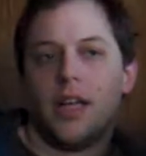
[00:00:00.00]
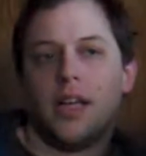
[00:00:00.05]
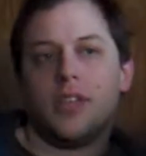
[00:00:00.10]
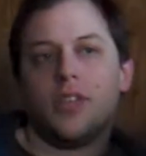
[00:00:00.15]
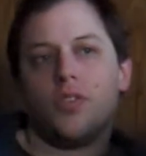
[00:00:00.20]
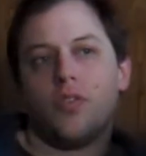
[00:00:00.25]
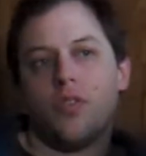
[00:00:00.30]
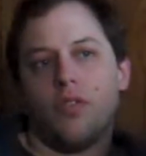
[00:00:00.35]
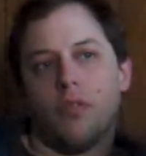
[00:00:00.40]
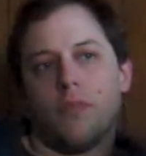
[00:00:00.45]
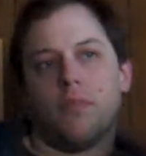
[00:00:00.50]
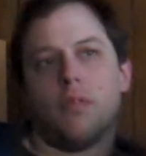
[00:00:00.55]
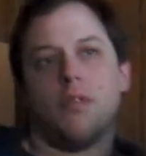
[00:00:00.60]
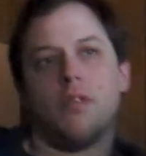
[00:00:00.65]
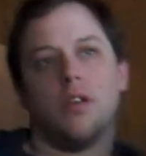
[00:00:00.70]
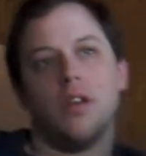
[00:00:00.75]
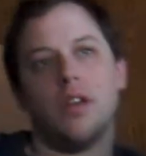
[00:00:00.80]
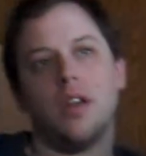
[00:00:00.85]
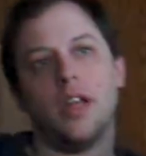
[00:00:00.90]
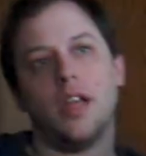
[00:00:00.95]
history
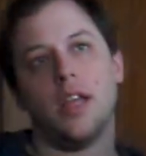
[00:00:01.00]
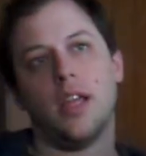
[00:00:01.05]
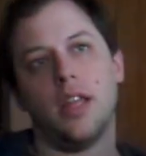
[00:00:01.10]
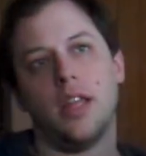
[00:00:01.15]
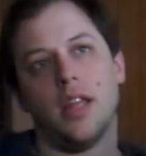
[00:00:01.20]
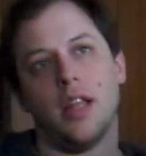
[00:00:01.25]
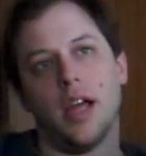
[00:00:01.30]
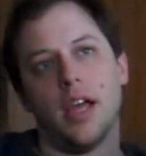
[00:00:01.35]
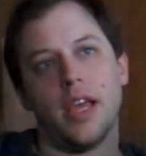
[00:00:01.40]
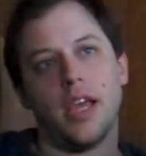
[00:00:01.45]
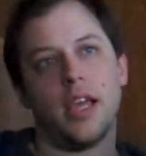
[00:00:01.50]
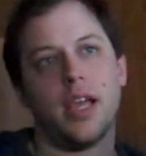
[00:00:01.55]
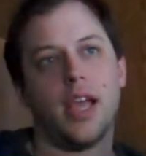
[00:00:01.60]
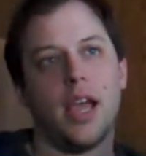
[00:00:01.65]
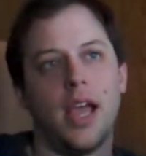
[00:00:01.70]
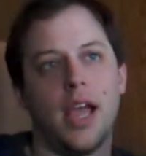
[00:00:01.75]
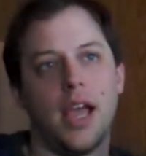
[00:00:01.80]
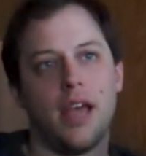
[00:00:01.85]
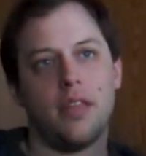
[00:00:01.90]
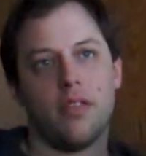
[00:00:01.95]
report in like
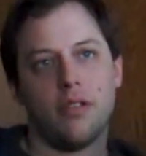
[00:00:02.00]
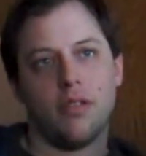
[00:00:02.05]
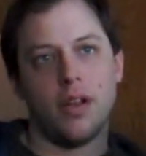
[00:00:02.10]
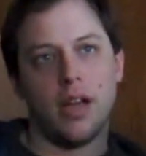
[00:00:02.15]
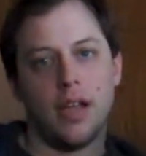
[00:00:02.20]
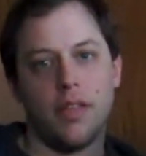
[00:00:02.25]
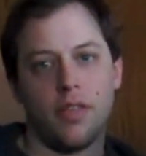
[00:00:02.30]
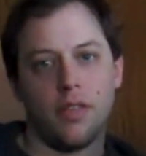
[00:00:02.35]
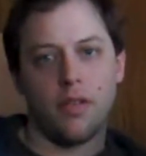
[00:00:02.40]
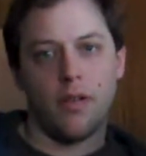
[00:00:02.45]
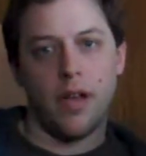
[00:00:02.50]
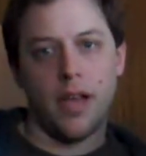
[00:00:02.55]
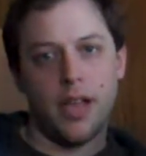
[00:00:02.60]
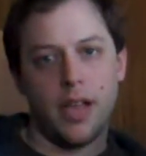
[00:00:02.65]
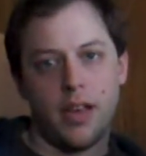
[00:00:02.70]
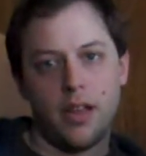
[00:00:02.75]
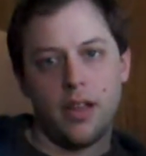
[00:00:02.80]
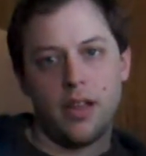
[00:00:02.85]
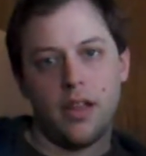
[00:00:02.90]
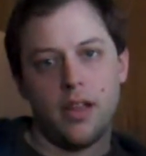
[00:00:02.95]
8th or 9th
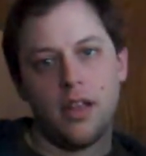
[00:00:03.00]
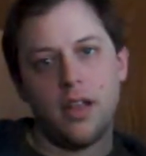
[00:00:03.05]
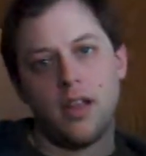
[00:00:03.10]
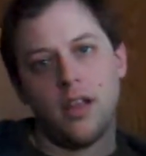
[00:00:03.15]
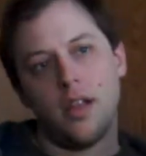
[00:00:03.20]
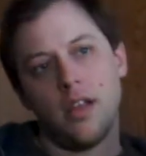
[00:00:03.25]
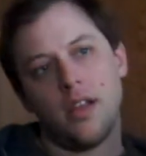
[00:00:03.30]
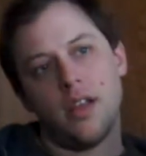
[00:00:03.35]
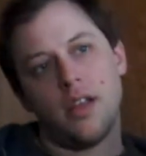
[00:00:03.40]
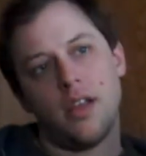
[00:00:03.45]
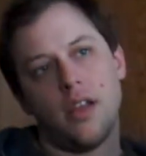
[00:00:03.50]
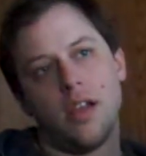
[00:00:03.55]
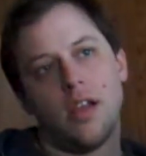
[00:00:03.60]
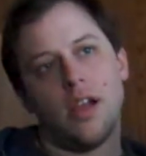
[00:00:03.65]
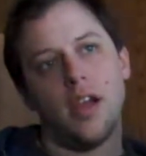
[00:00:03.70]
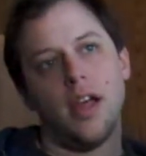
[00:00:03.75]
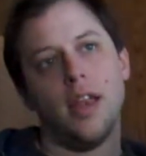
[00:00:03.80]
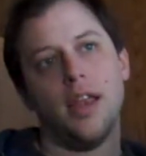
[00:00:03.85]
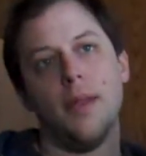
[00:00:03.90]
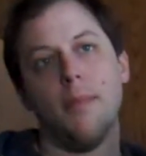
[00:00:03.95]
grade,
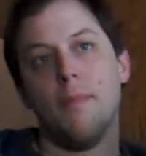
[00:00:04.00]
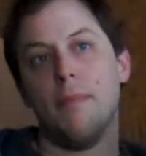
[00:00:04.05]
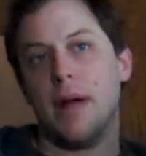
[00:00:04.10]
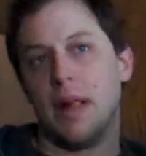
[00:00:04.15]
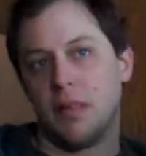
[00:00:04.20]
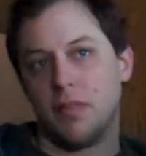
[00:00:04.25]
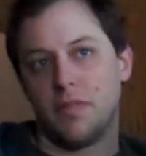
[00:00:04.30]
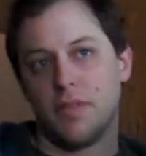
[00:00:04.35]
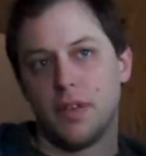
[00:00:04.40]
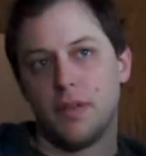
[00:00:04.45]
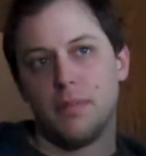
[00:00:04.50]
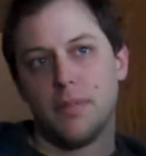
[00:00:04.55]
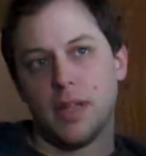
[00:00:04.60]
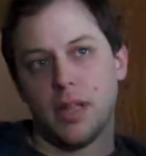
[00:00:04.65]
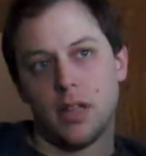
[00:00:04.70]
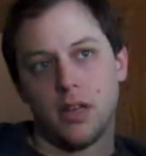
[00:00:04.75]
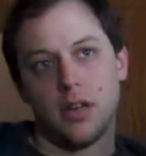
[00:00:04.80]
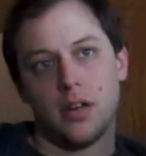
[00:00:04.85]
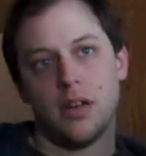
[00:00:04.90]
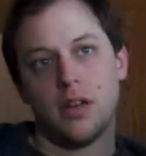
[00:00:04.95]
and Melvin
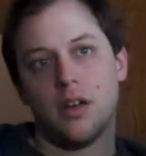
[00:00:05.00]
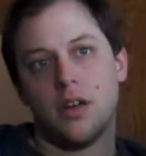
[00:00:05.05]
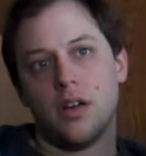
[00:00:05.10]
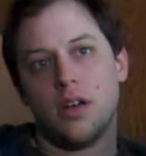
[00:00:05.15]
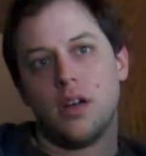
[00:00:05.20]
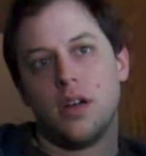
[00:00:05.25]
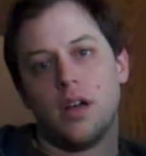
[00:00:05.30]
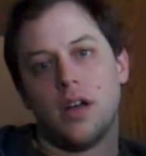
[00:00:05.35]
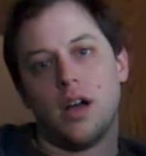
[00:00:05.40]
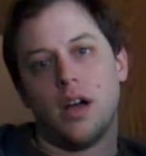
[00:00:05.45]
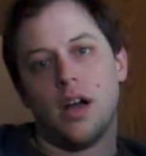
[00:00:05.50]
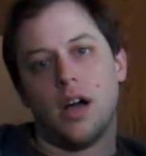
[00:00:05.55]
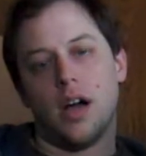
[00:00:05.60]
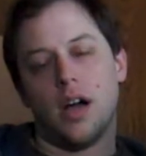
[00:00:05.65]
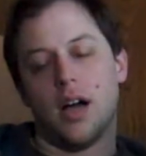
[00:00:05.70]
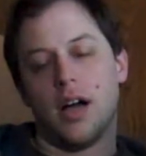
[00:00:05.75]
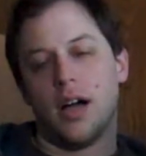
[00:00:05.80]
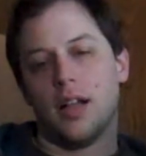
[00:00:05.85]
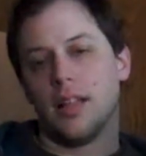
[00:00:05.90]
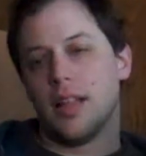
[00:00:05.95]
Miller
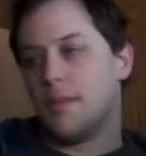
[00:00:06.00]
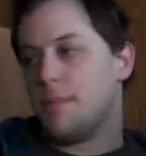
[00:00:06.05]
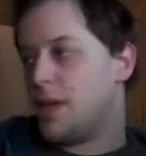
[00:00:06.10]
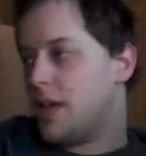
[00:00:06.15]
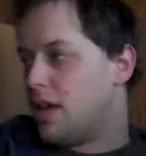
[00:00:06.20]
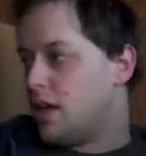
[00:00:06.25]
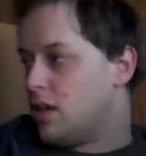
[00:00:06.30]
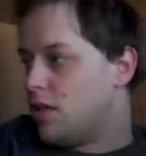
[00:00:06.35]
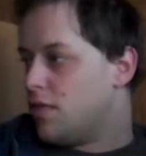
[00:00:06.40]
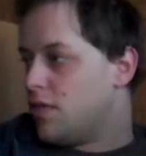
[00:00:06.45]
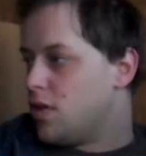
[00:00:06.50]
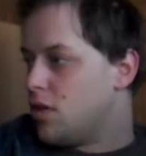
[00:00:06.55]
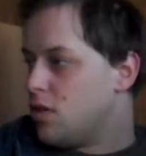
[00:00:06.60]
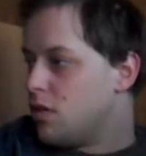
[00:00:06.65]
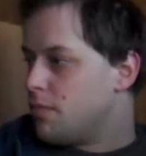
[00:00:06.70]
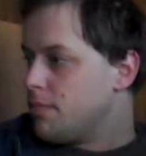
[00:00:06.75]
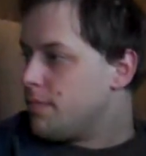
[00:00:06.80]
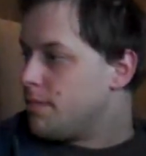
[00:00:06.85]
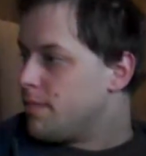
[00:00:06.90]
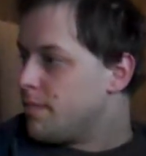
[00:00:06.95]
let me interview
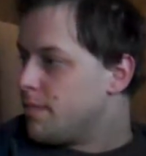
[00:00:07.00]
him.